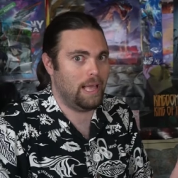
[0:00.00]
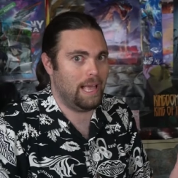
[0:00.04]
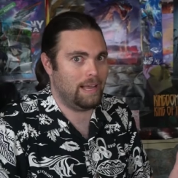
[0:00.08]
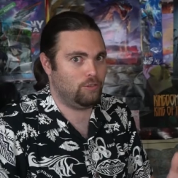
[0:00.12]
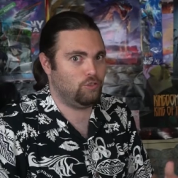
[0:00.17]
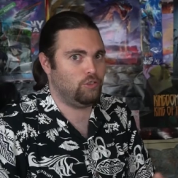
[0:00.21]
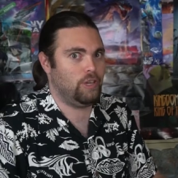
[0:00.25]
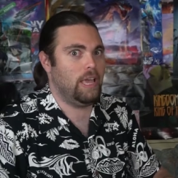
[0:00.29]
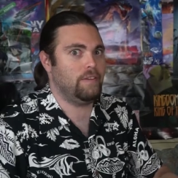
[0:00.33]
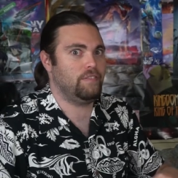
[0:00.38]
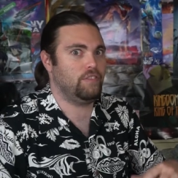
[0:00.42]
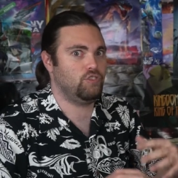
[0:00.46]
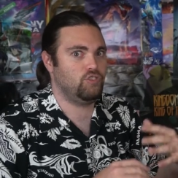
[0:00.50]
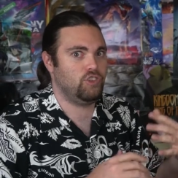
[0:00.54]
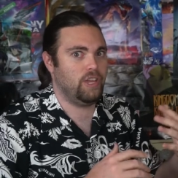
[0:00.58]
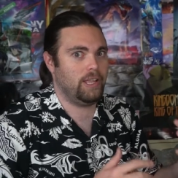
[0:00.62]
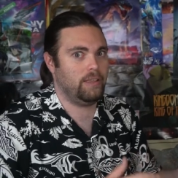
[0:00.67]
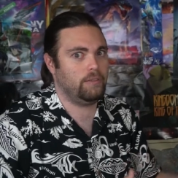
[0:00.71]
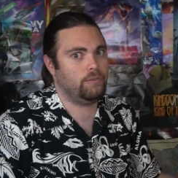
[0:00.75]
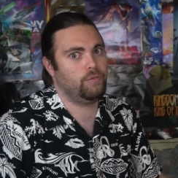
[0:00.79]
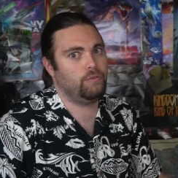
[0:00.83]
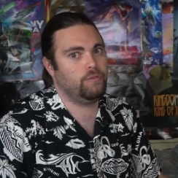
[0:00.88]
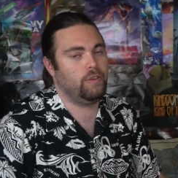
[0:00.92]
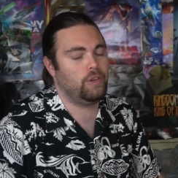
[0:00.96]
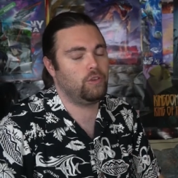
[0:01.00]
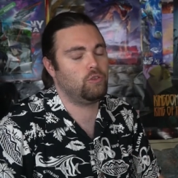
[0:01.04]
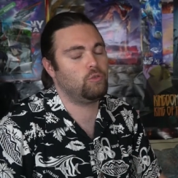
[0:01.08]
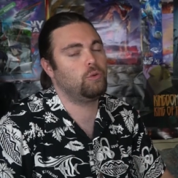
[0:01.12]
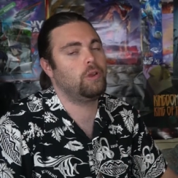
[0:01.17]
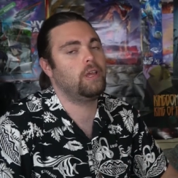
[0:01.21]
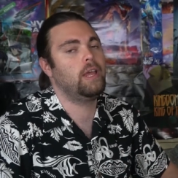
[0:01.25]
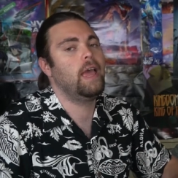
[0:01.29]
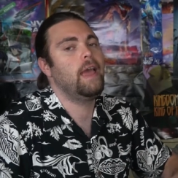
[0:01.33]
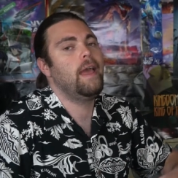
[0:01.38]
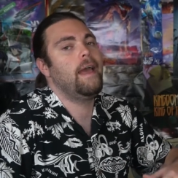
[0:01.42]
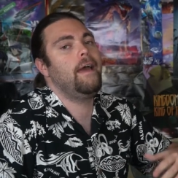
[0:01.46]
actually have a the chance for
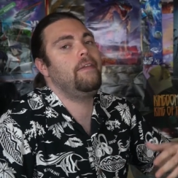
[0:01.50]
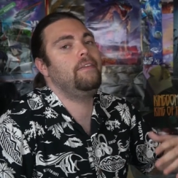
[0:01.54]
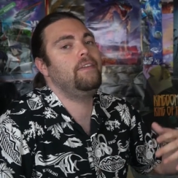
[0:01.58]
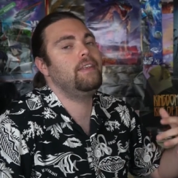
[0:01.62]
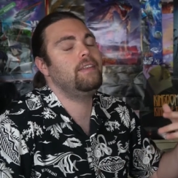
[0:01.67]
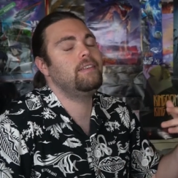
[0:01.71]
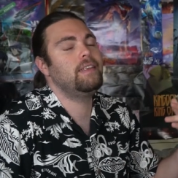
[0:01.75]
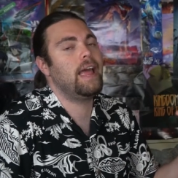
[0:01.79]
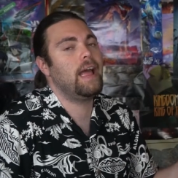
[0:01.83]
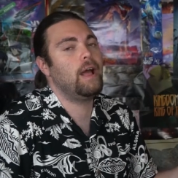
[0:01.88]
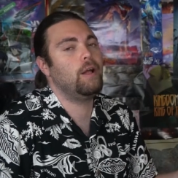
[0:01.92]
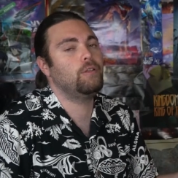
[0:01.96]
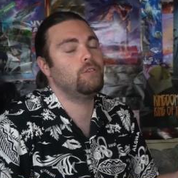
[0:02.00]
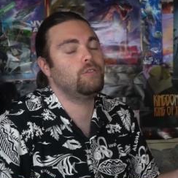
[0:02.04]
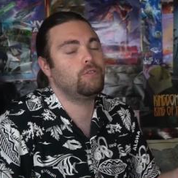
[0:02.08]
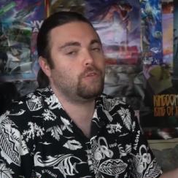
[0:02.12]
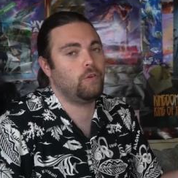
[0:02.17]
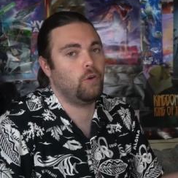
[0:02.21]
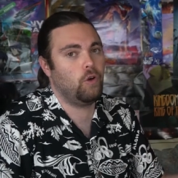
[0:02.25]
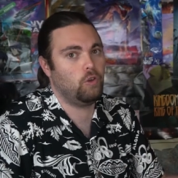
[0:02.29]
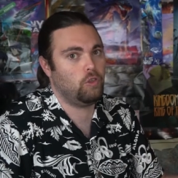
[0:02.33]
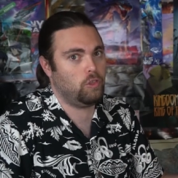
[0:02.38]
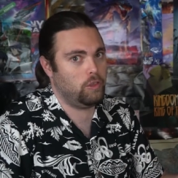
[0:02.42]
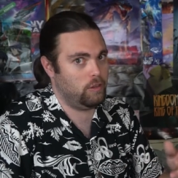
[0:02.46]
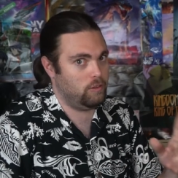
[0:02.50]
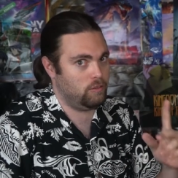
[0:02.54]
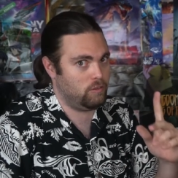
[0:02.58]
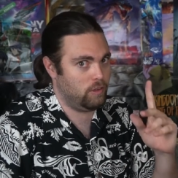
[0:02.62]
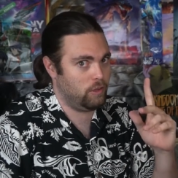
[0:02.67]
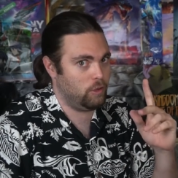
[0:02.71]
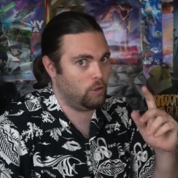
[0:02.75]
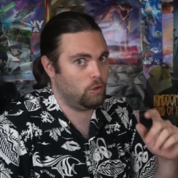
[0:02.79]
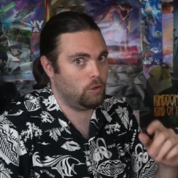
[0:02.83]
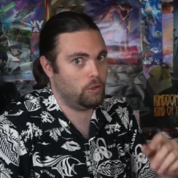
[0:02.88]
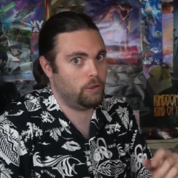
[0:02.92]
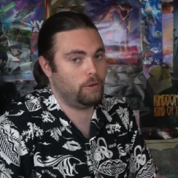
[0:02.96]
victory, and the townsfolk, the
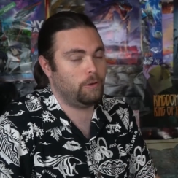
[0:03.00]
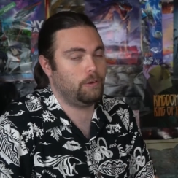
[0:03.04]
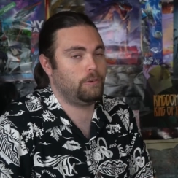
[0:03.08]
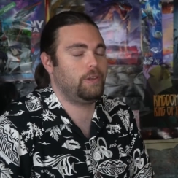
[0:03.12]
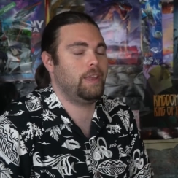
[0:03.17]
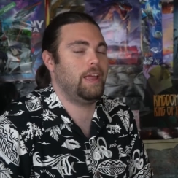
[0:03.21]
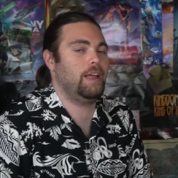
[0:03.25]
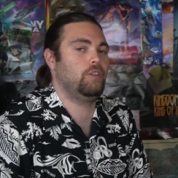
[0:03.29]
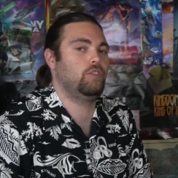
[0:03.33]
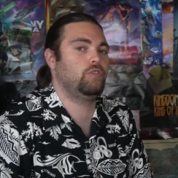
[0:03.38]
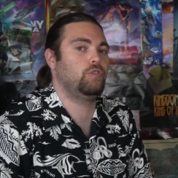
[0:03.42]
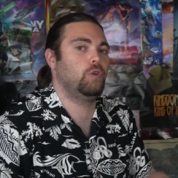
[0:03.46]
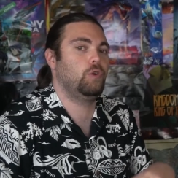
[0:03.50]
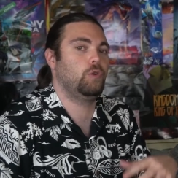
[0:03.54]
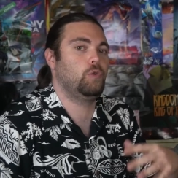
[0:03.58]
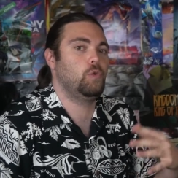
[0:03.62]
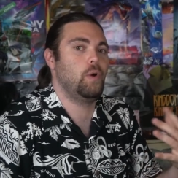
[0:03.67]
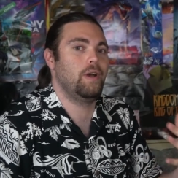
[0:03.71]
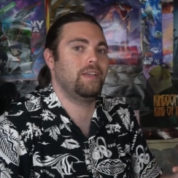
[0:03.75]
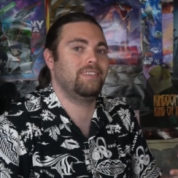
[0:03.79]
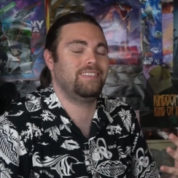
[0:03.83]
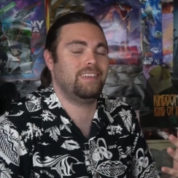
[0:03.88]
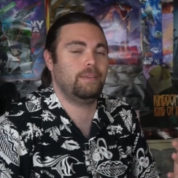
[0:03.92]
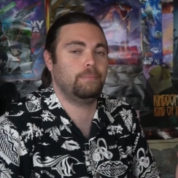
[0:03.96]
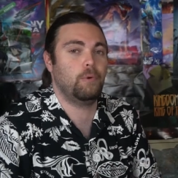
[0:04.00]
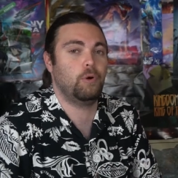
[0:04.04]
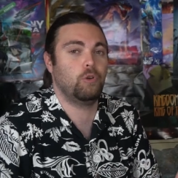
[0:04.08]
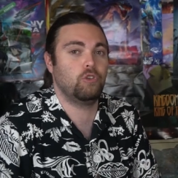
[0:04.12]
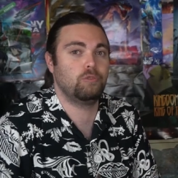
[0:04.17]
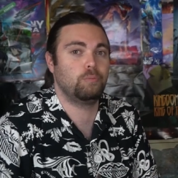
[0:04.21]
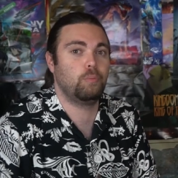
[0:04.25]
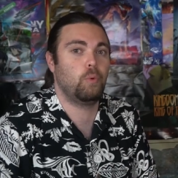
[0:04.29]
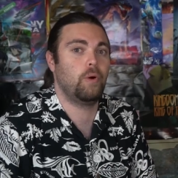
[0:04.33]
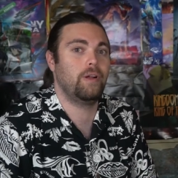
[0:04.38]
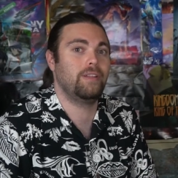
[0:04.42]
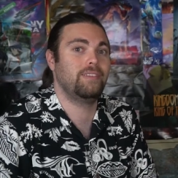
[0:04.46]
single townsfolk who has the
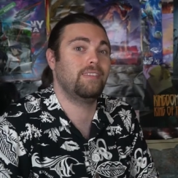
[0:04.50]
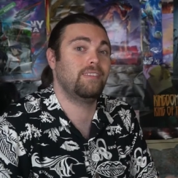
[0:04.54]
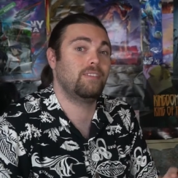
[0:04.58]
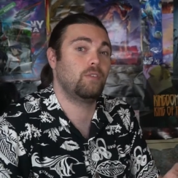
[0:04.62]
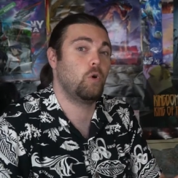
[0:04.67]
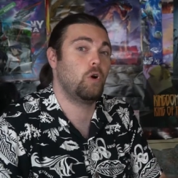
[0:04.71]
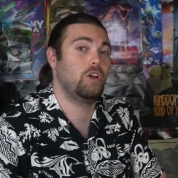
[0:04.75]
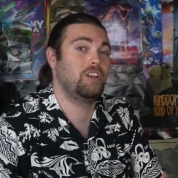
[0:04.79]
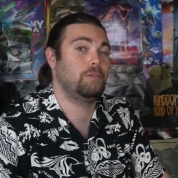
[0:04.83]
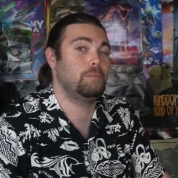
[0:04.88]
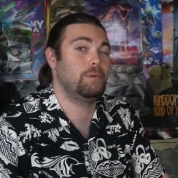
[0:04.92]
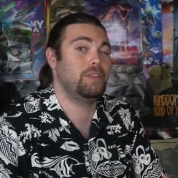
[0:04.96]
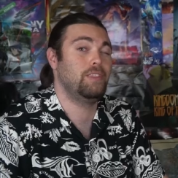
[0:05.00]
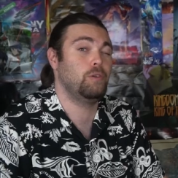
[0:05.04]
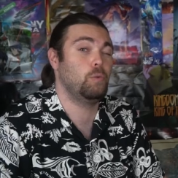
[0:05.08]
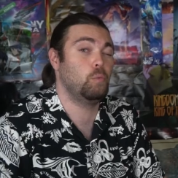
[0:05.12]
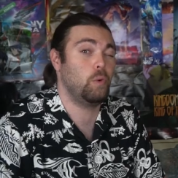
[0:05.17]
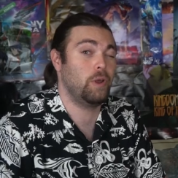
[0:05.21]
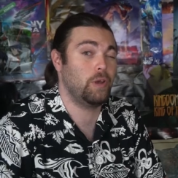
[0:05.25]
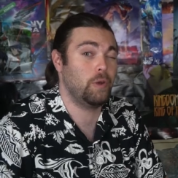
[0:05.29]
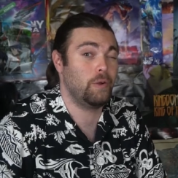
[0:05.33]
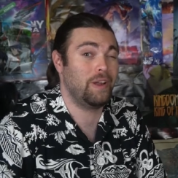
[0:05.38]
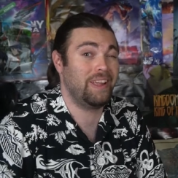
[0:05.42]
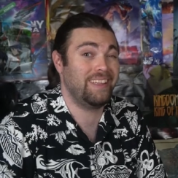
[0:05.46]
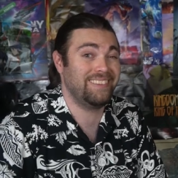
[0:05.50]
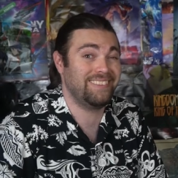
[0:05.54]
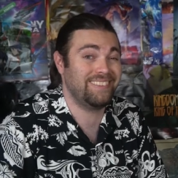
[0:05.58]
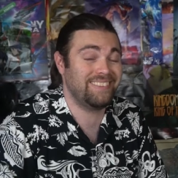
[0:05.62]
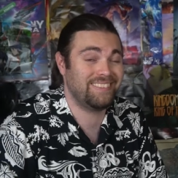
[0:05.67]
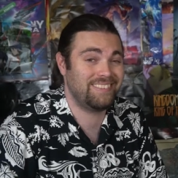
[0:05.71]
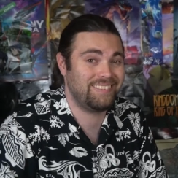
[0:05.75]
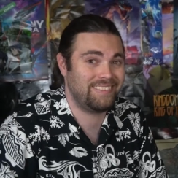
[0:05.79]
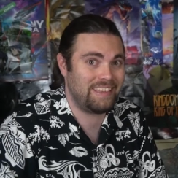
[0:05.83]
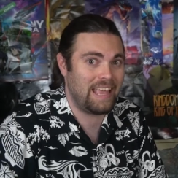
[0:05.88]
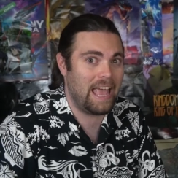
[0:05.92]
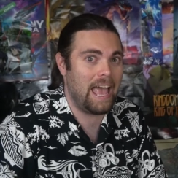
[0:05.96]
most points is going to be the winner
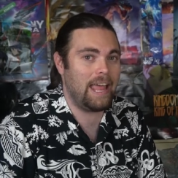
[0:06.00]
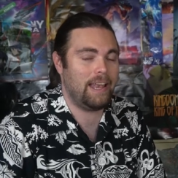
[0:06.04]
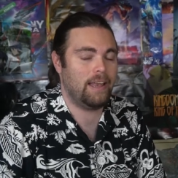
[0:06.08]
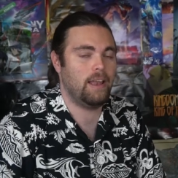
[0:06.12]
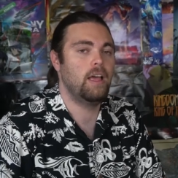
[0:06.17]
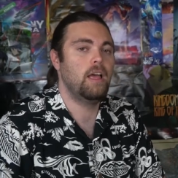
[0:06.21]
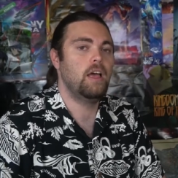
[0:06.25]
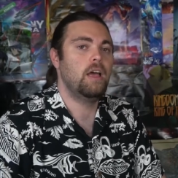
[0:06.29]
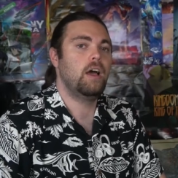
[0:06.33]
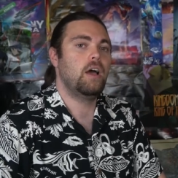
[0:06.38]
instead.